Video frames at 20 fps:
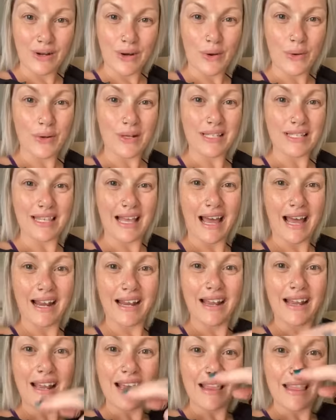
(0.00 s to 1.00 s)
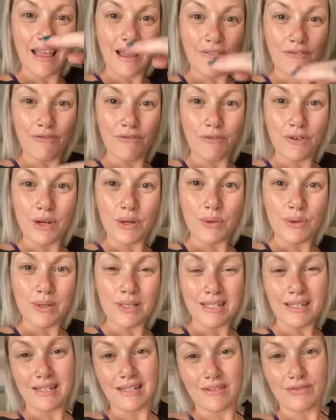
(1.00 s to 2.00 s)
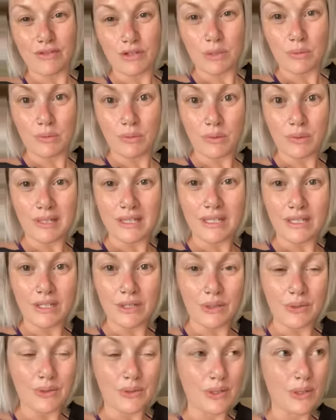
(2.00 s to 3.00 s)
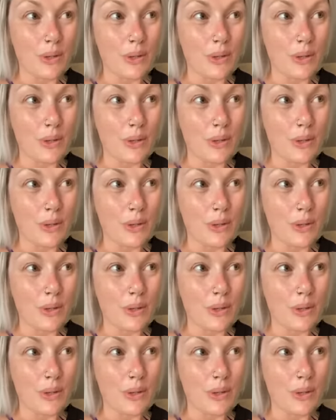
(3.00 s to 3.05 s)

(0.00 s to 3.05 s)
You know, it's that that frequency difference between the two.